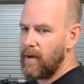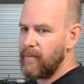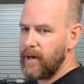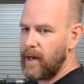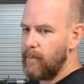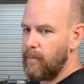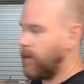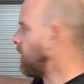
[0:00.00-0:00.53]

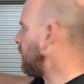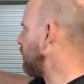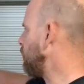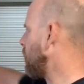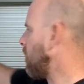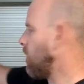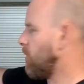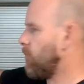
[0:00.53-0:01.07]
got a big
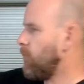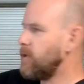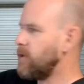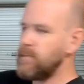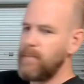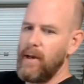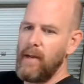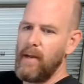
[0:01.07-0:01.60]
hydraulic press
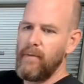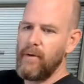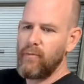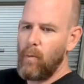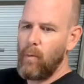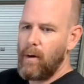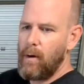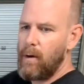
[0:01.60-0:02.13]
behind this
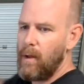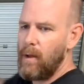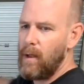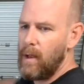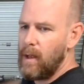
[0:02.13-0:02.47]
wall,